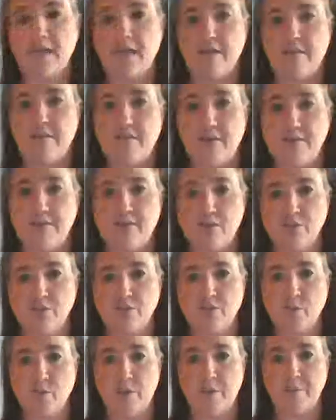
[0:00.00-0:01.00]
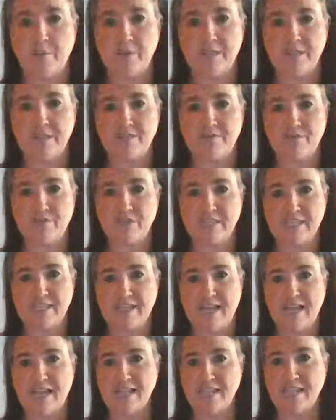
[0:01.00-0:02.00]
that there is quite a bit of difference in
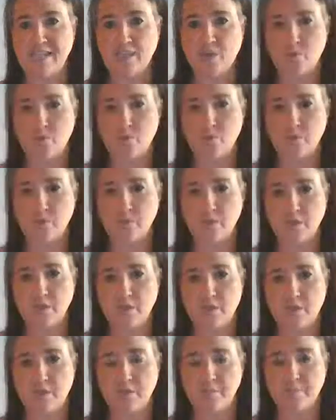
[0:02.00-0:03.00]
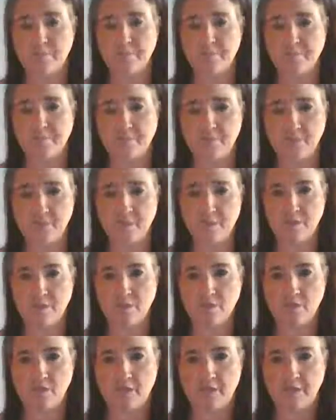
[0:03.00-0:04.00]
height in those.
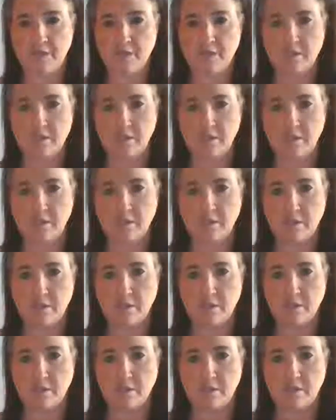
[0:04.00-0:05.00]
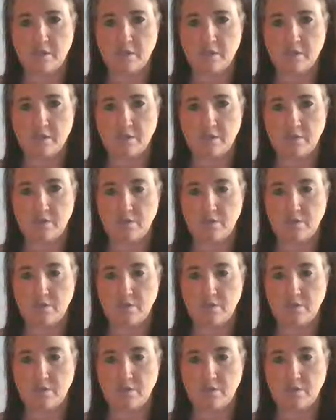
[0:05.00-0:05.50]
Trying to do